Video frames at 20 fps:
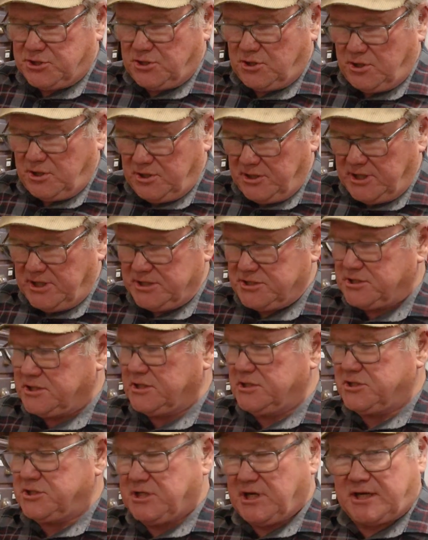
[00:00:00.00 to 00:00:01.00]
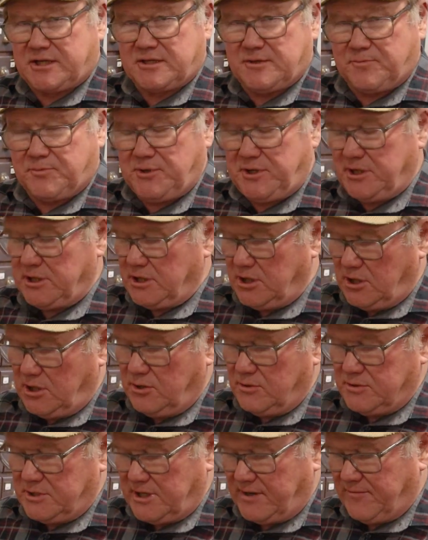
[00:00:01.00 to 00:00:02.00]
turn this and check the
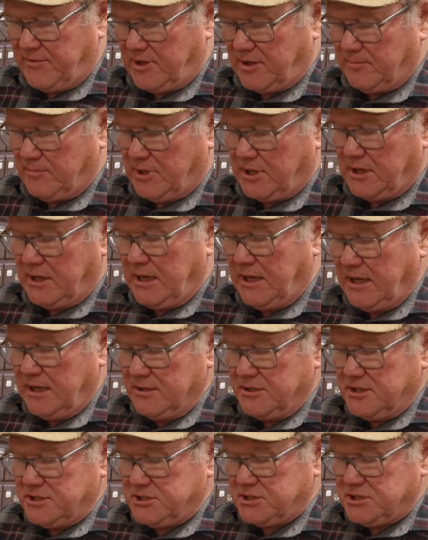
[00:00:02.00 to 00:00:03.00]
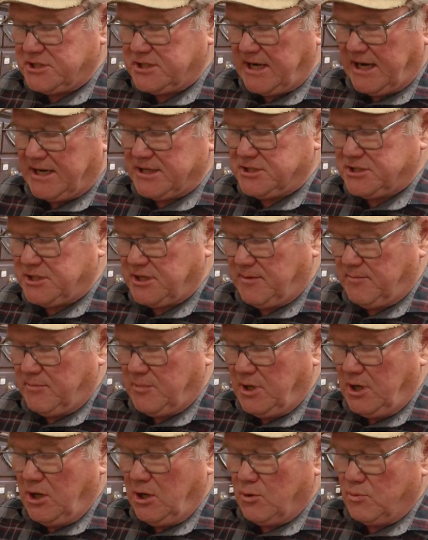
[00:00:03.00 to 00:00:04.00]
preload and everything. But this has got
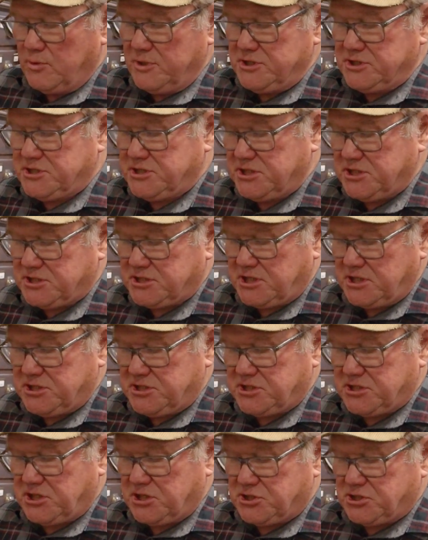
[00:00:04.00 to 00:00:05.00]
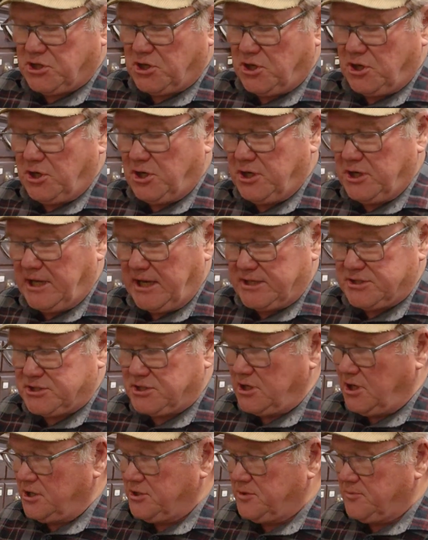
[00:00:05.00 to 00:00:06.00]
some resistance to turn. That's
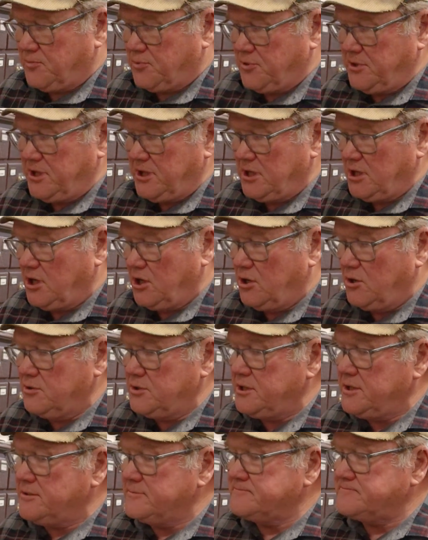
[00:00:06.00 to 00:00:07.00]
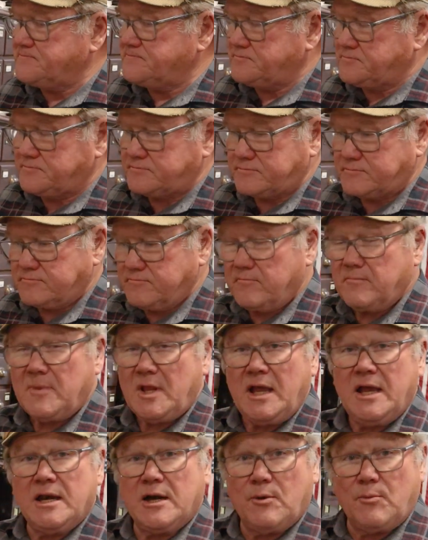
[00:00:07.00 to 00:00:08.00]
called the preload.
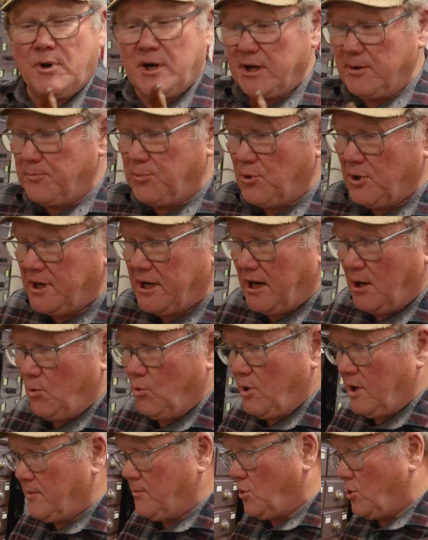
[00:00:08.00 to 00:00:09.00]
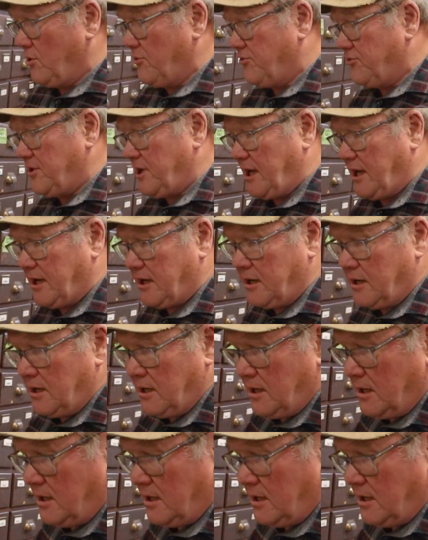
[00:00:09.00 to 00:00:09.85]
And I want to point out one more thing.